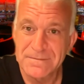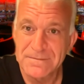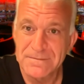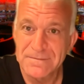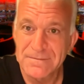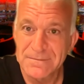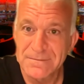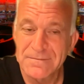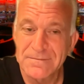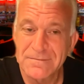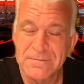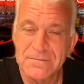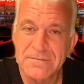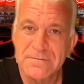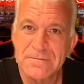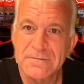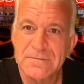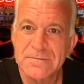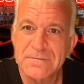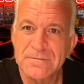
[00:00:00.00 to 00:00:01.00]

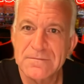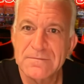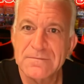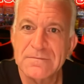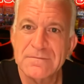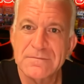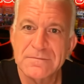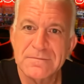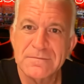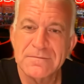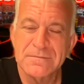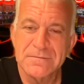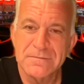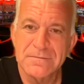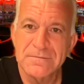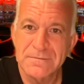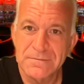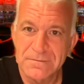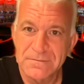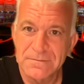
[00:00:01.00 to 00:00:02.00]

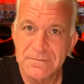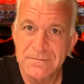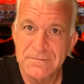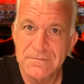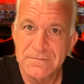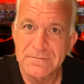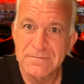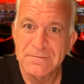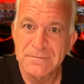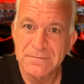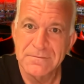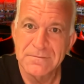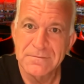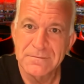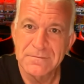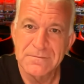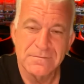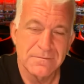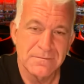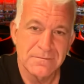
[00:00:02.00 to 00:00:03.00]

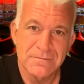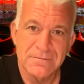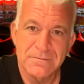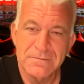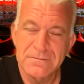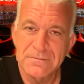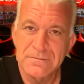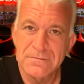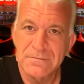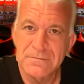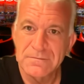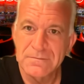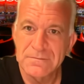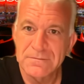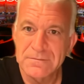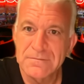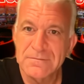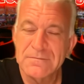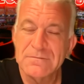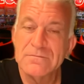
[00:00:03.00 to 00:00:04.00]

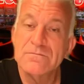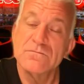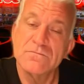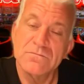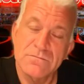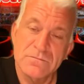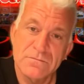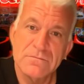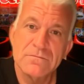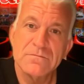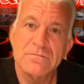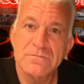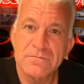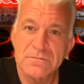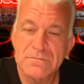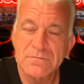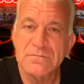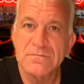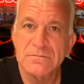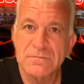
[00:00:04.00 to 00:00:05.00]

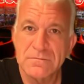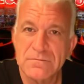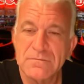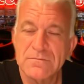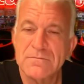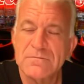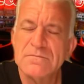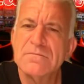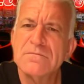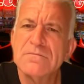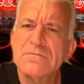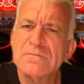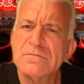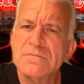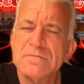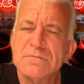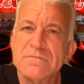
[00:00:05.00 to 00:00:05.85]
(silent)